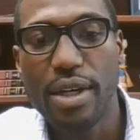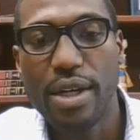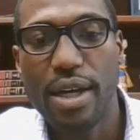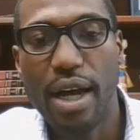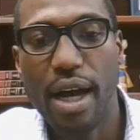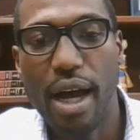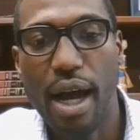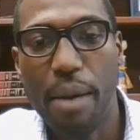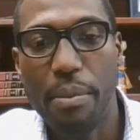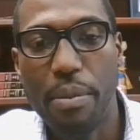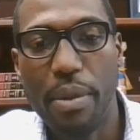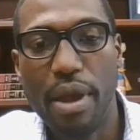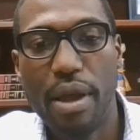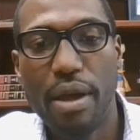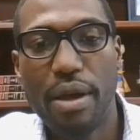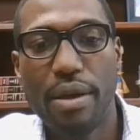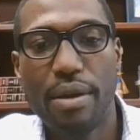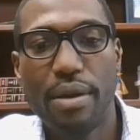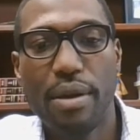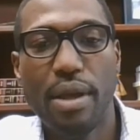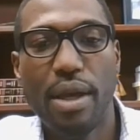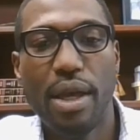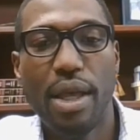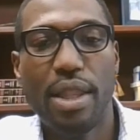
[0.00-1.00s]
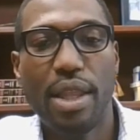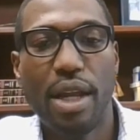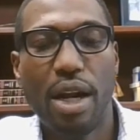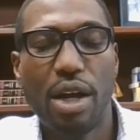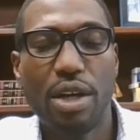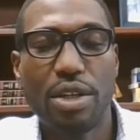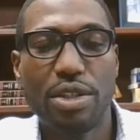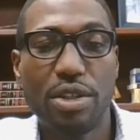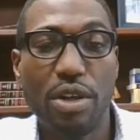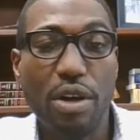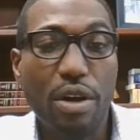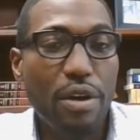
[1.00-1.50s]
And then
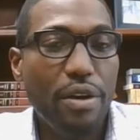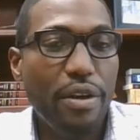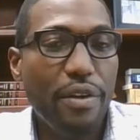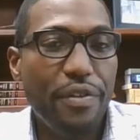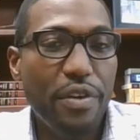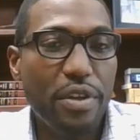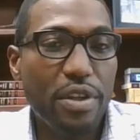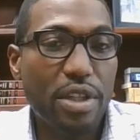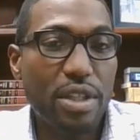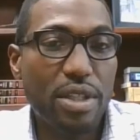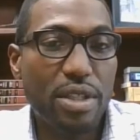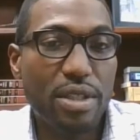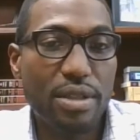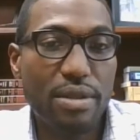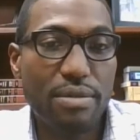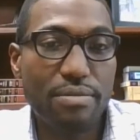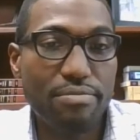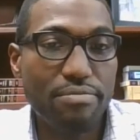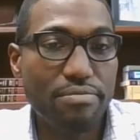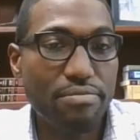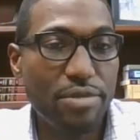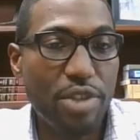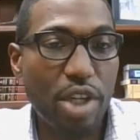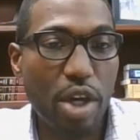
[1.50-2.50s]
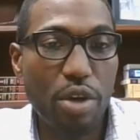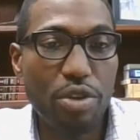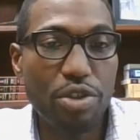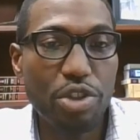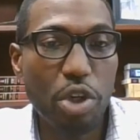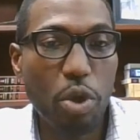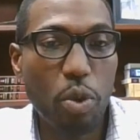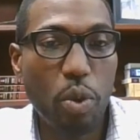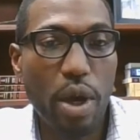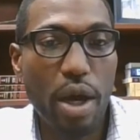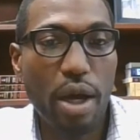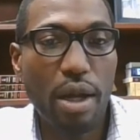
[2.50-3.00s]
also, if you just don't
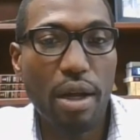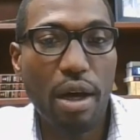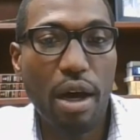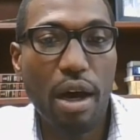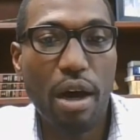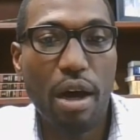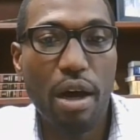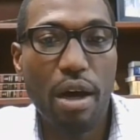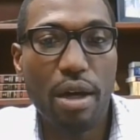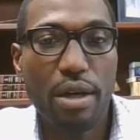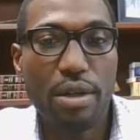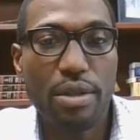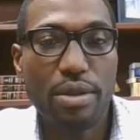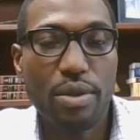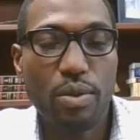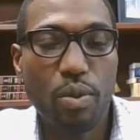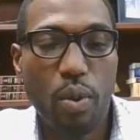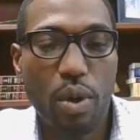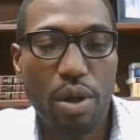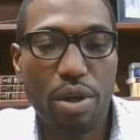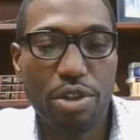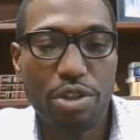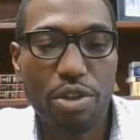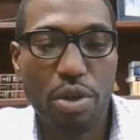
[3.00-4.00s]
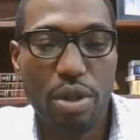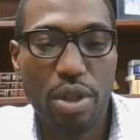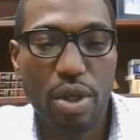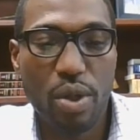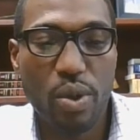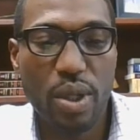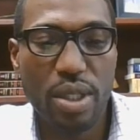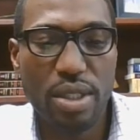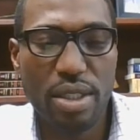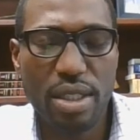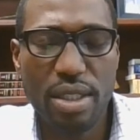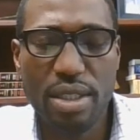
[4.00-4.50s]
do well on 1 or 2 of the
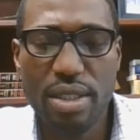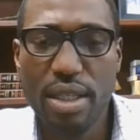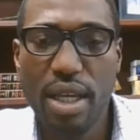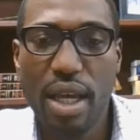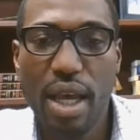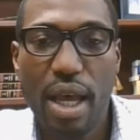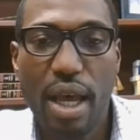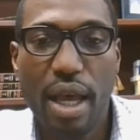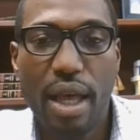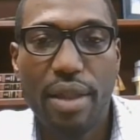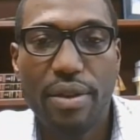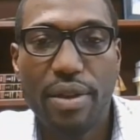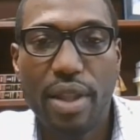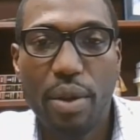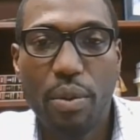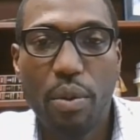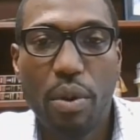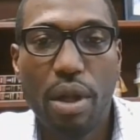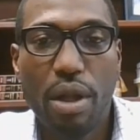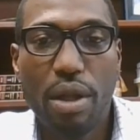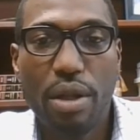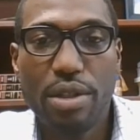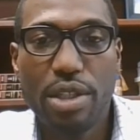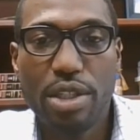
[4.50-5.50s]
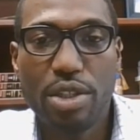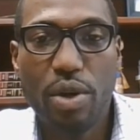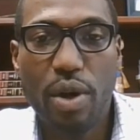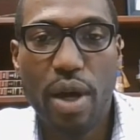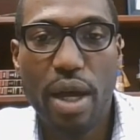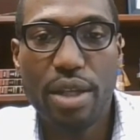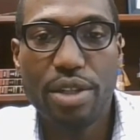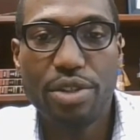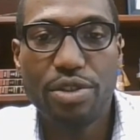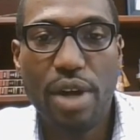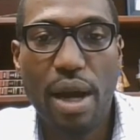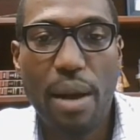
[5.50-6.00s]
quizzes, then we'll just go
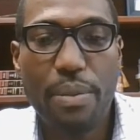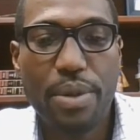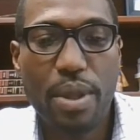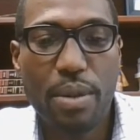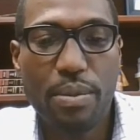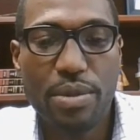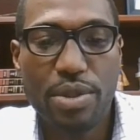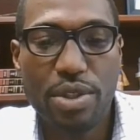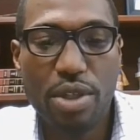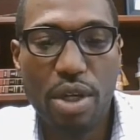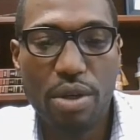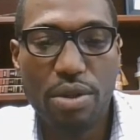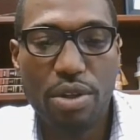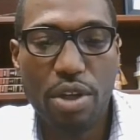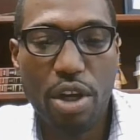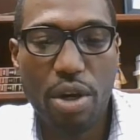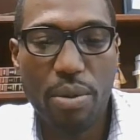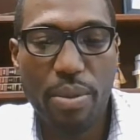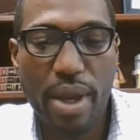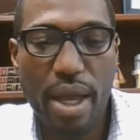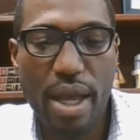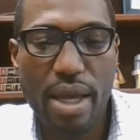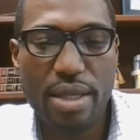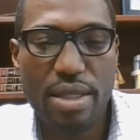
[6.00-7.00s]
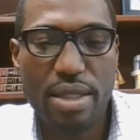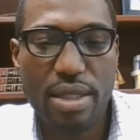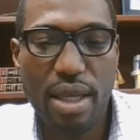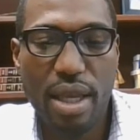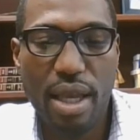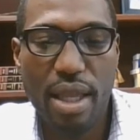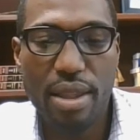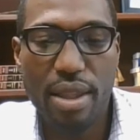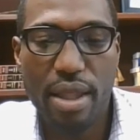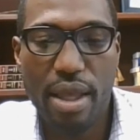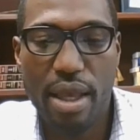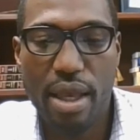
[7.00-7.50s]
ahead and drop them. So do your best,
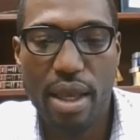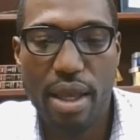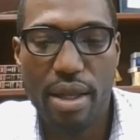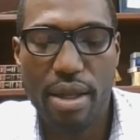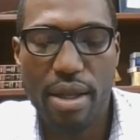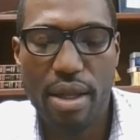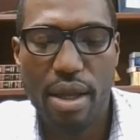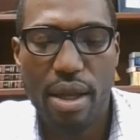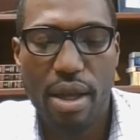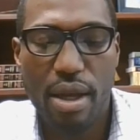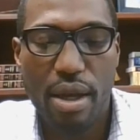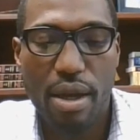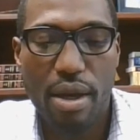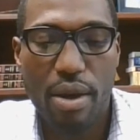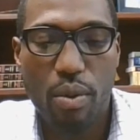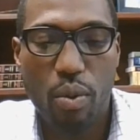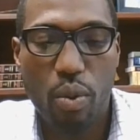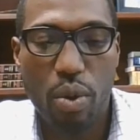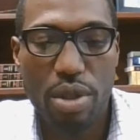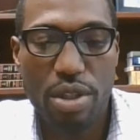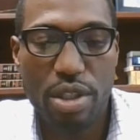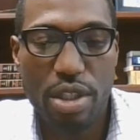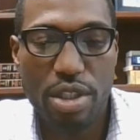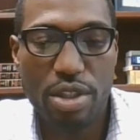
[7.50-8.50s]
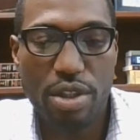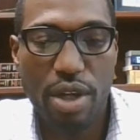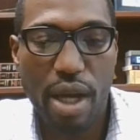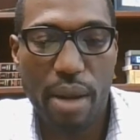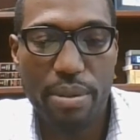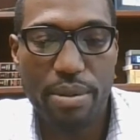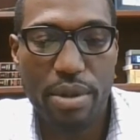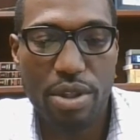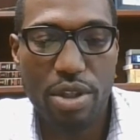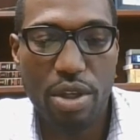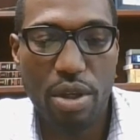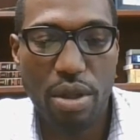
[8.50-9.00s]
and then we'll just
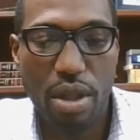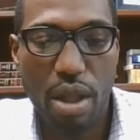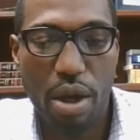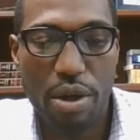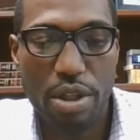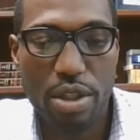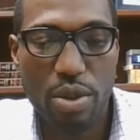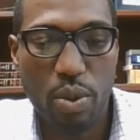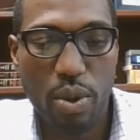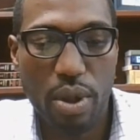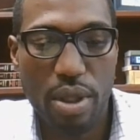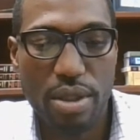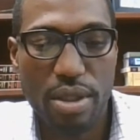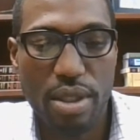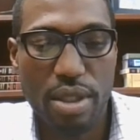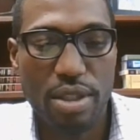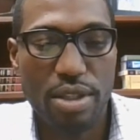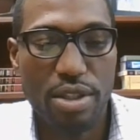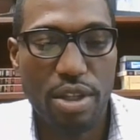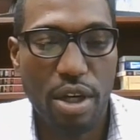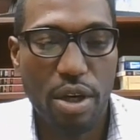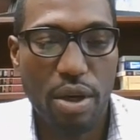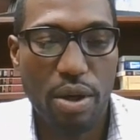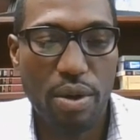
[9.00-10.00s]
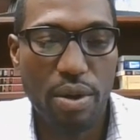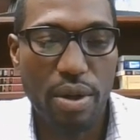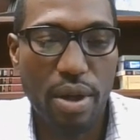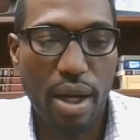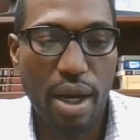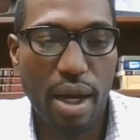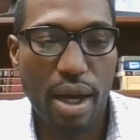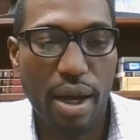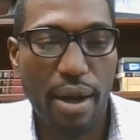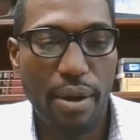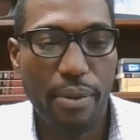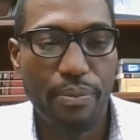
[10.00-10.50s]
drop the 2 lowest ones. And so
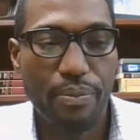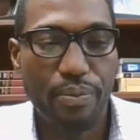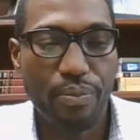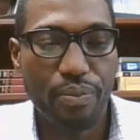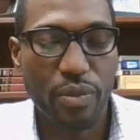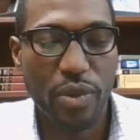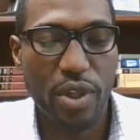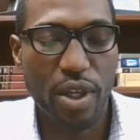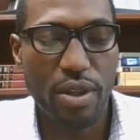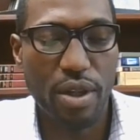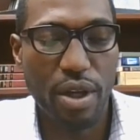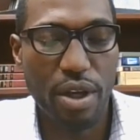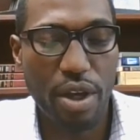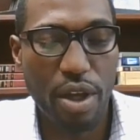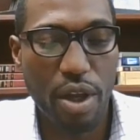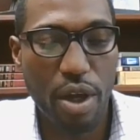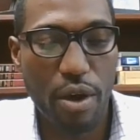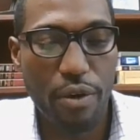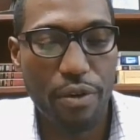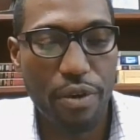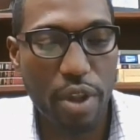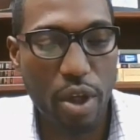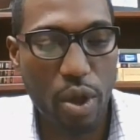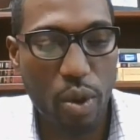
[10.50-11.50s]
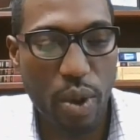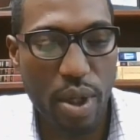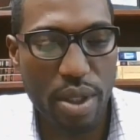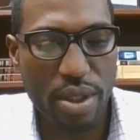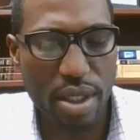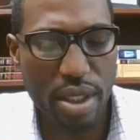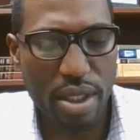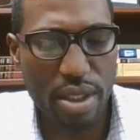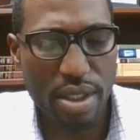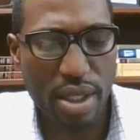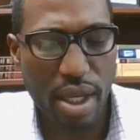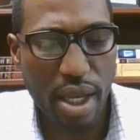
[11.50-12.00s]
there you go for the
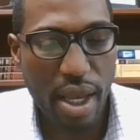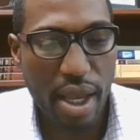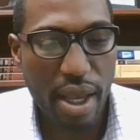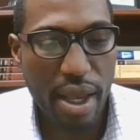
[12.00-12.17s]
quizzes.